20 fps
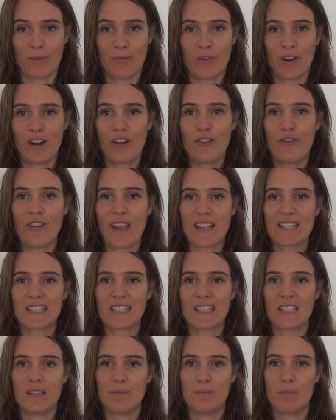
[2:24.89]
I'm very
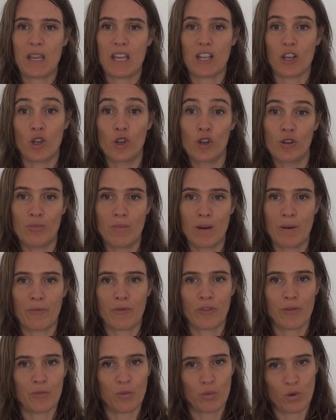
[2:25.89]
invested in being a good
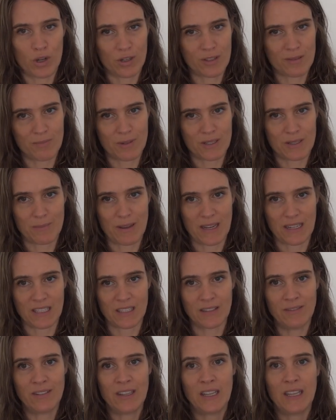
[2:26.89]
mum from the world's
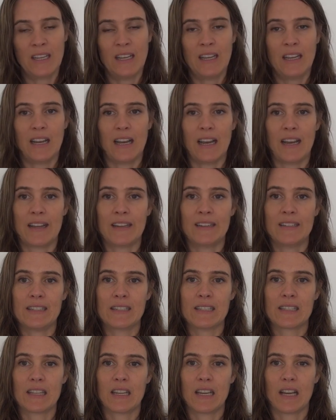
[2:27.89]
perspective,
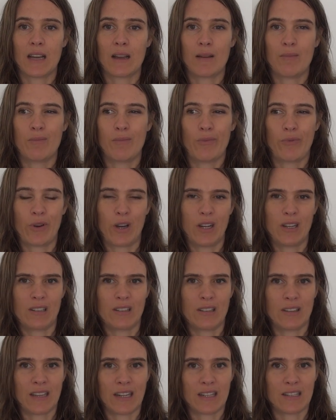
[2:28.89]
and I'm
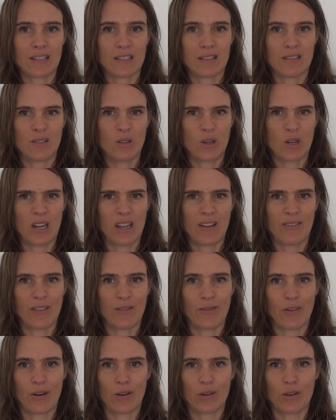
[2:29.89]
finding that that's not
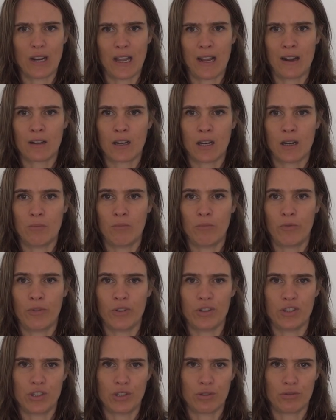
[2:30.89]
having very good outcome
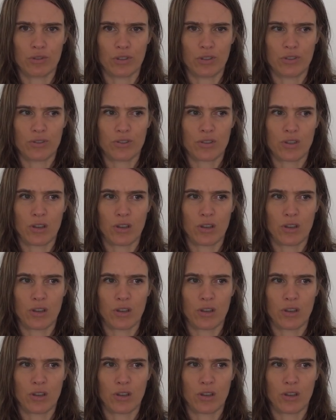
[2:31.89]
for the children.